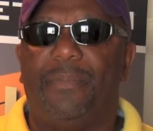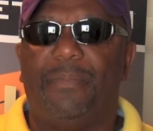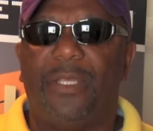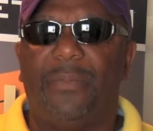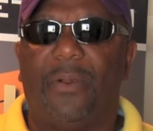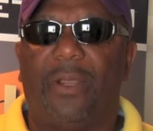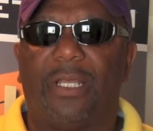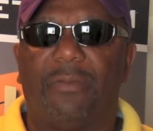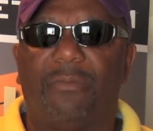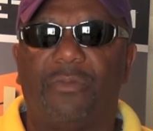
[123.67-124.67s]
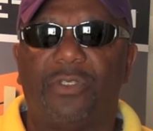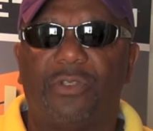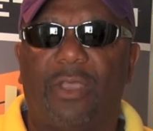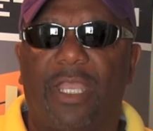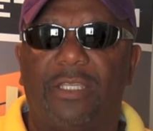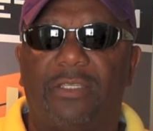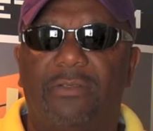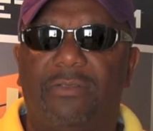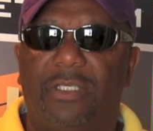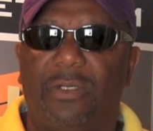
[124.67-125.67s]
Peter Parker was trying
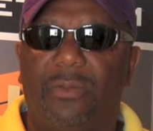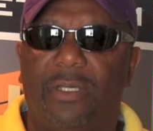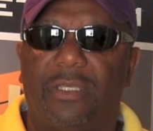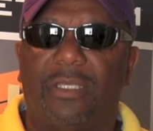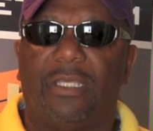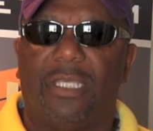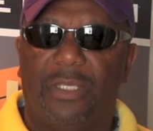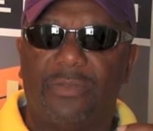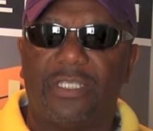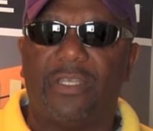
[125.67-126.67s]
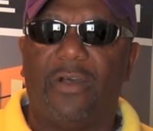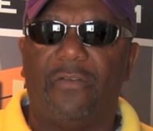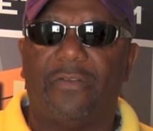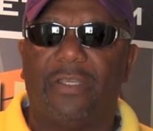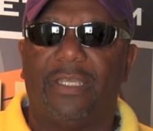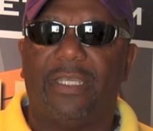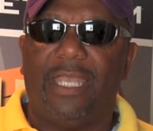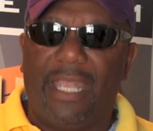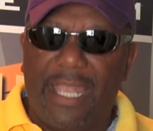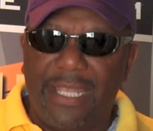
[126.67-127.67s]
to deal with himself
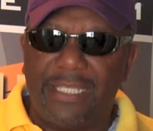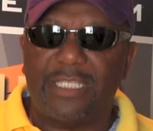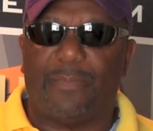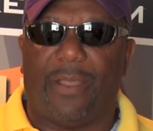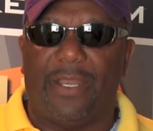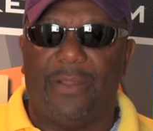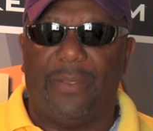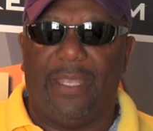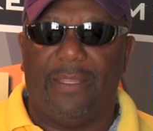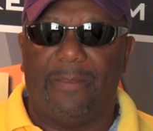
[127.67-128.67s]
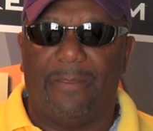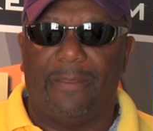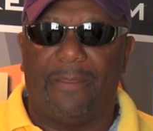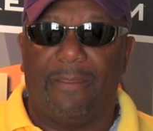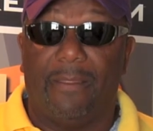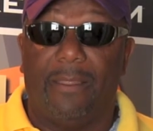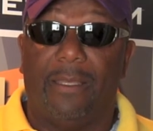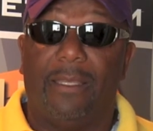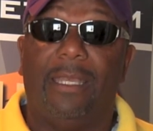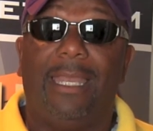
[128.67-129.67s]
and Spider-Man.
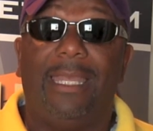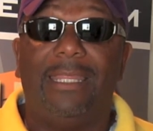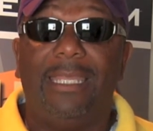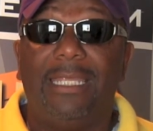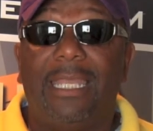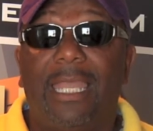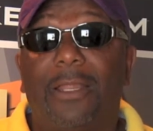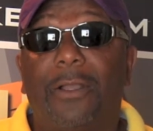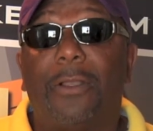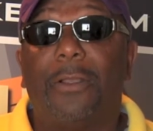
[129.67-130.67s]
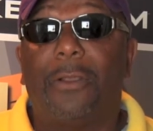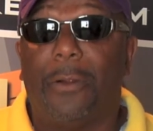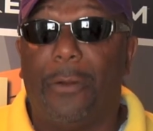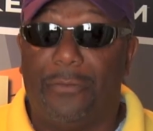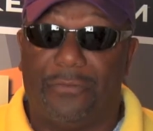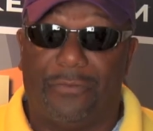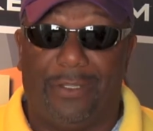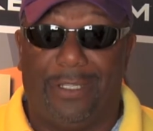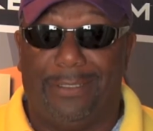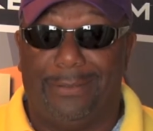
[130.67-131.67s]
And then he had a
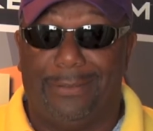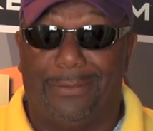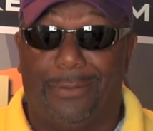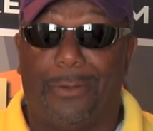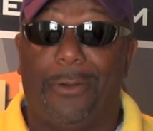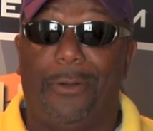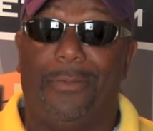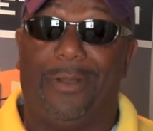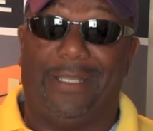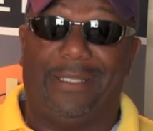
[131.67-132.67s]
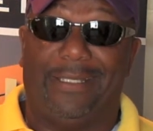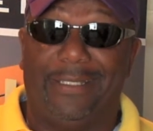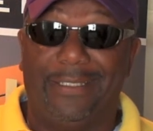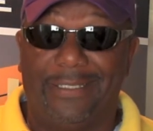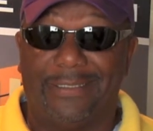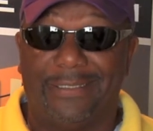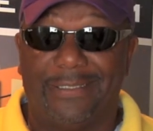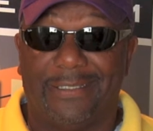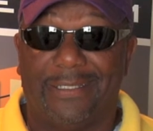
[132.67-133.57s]
girlfriend. Oh, my goodness.